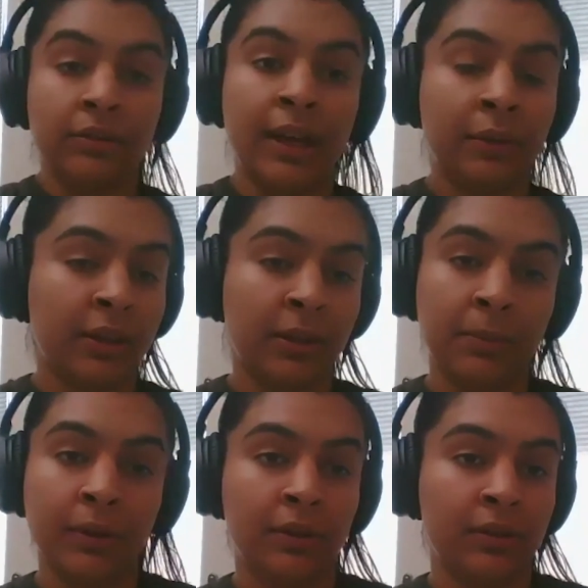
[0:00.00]
now you can
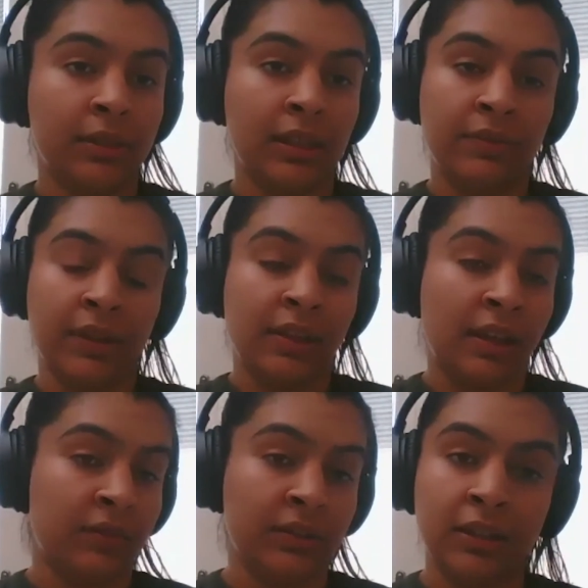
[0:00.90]
put on your CV that
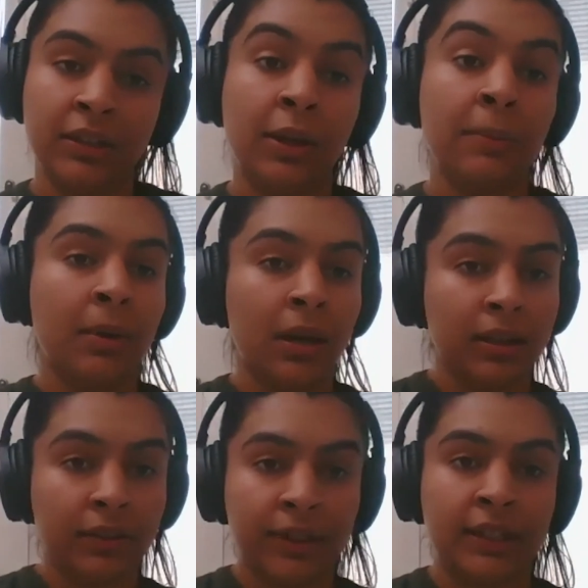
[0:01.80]
you've done,
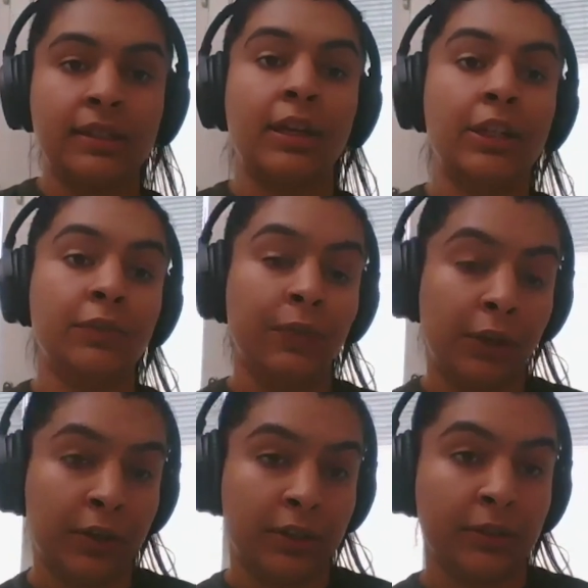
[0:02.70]
market research,
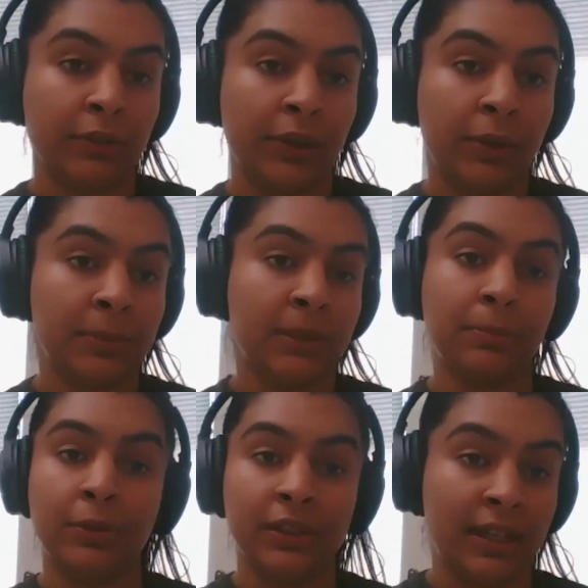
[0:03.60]
focus groups,
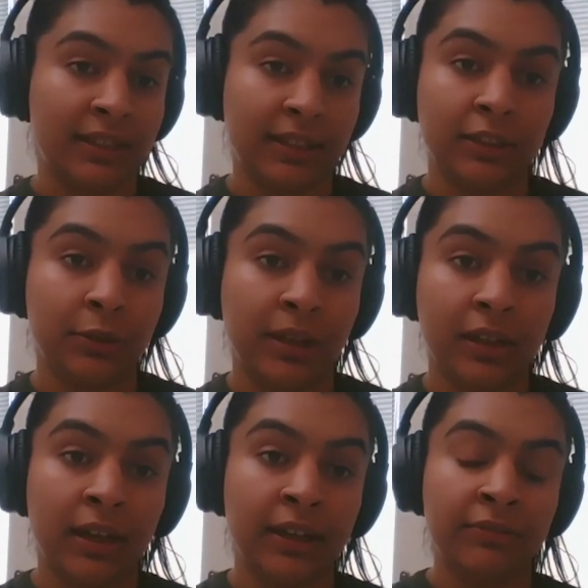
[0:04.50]
presenting to a
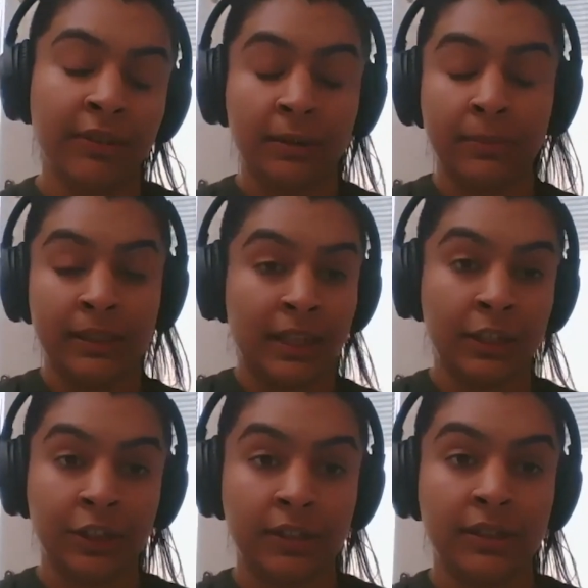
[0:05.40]
client,
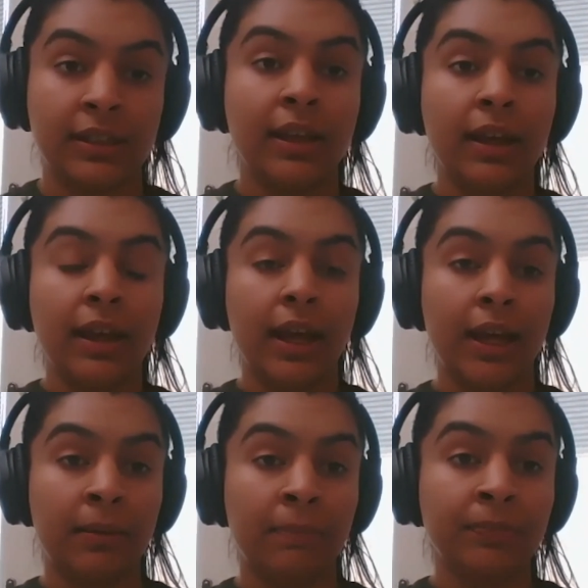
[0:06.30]
recommendations.
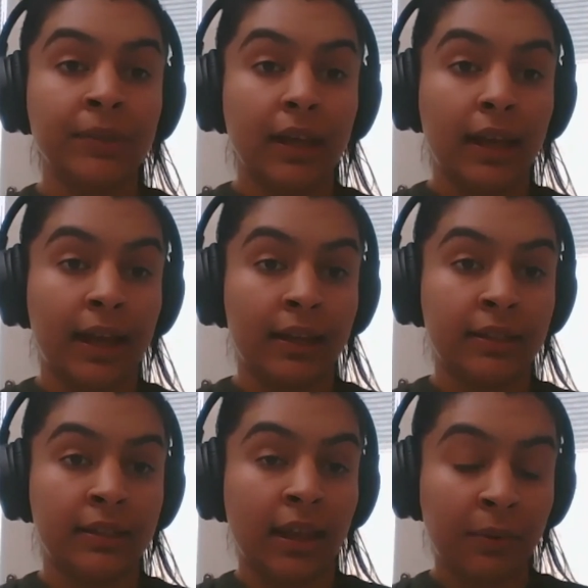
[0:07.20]
And
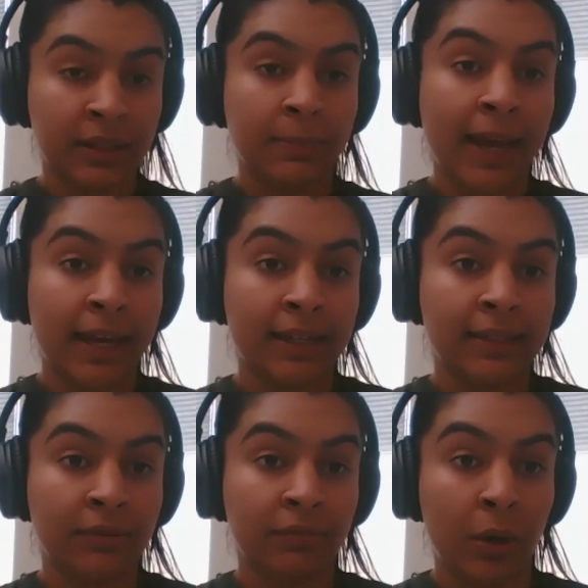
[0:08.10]
that was a paid
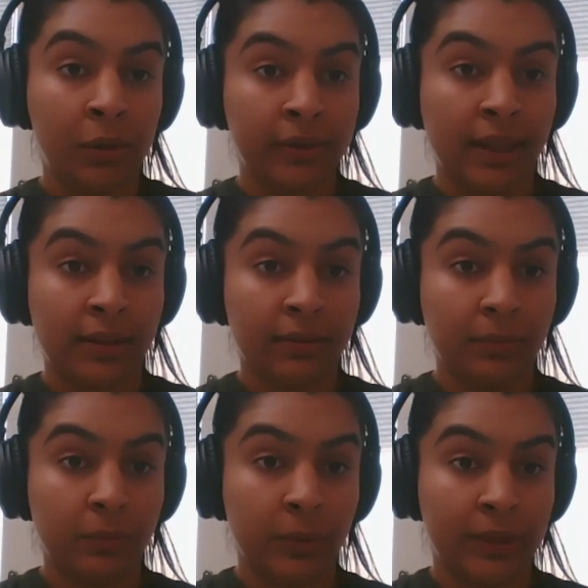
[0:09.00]
role. That
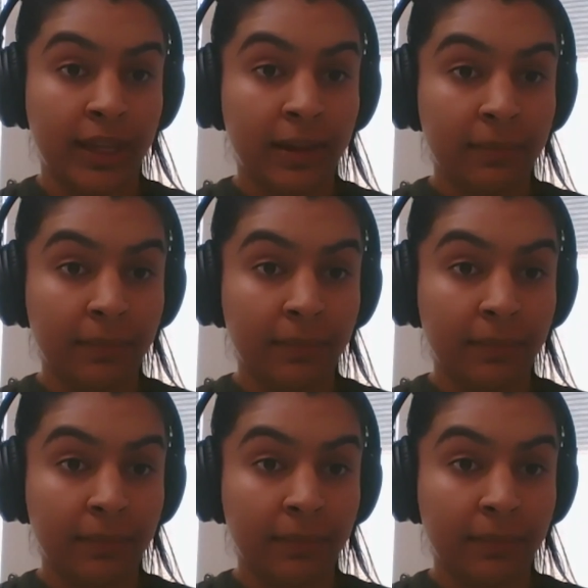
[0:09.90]
was that.